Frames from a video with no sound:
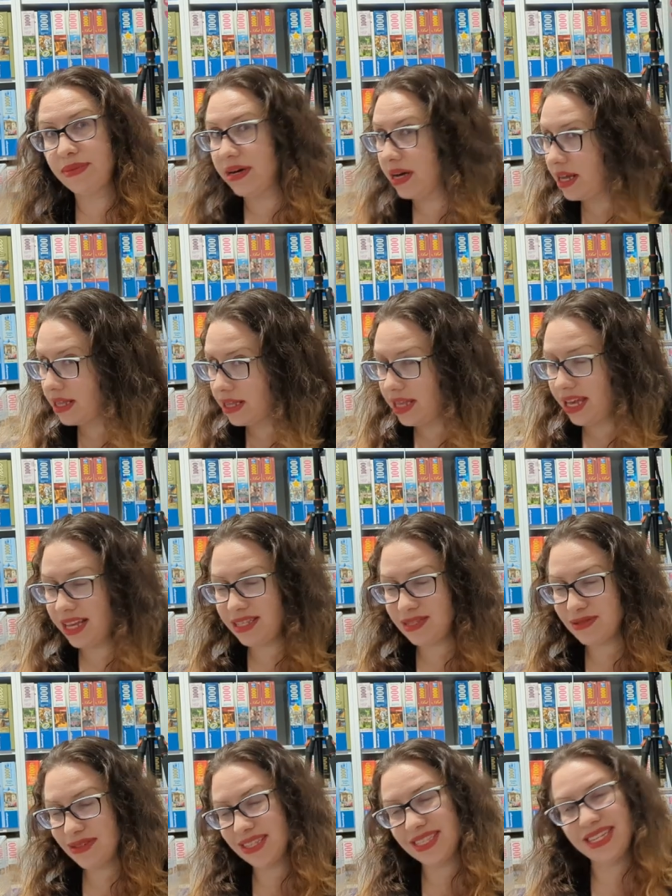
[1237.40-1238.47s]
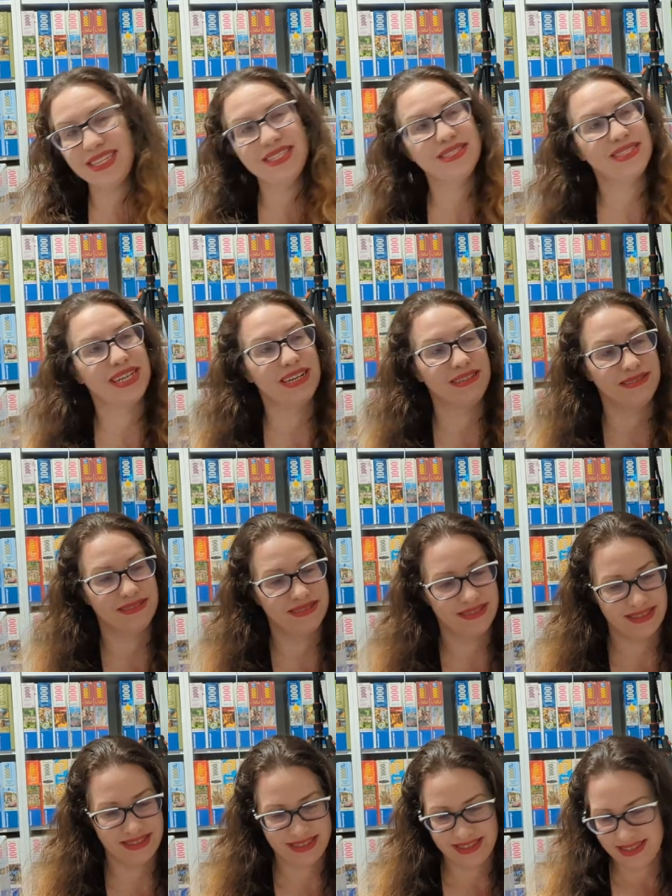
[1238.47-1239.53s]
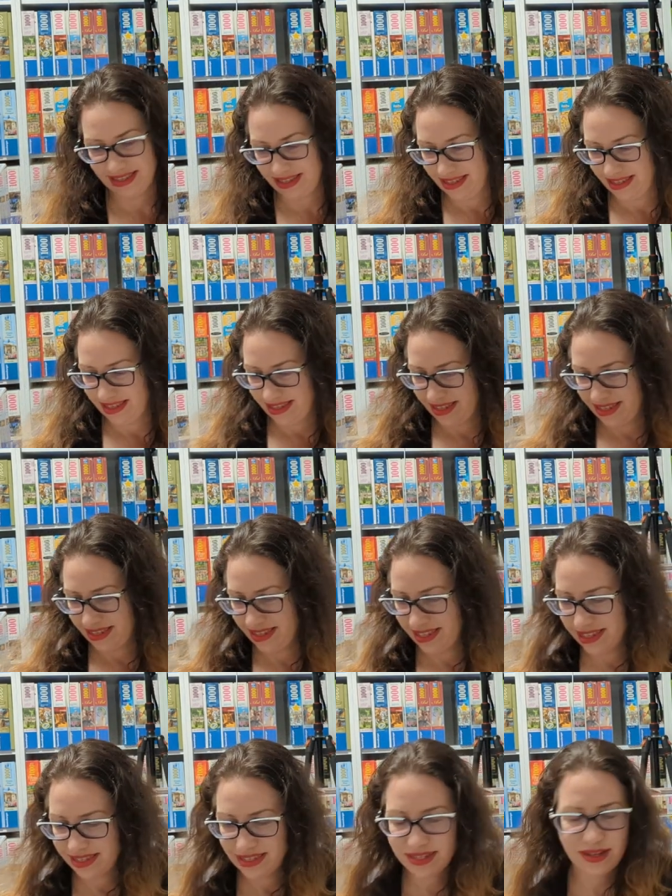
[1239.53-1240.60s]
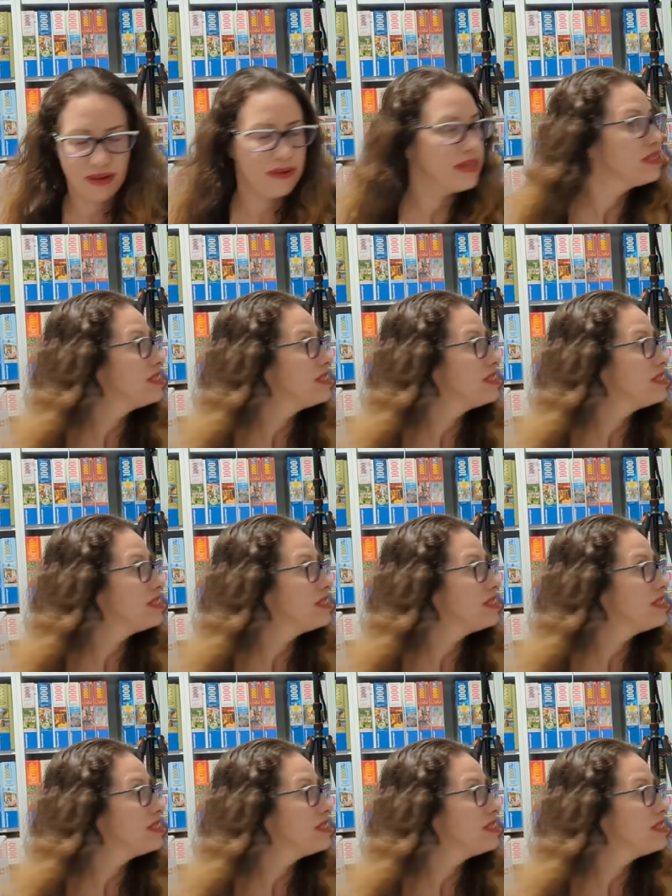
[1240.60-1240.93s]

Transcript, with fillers: but that's what they do here so we'll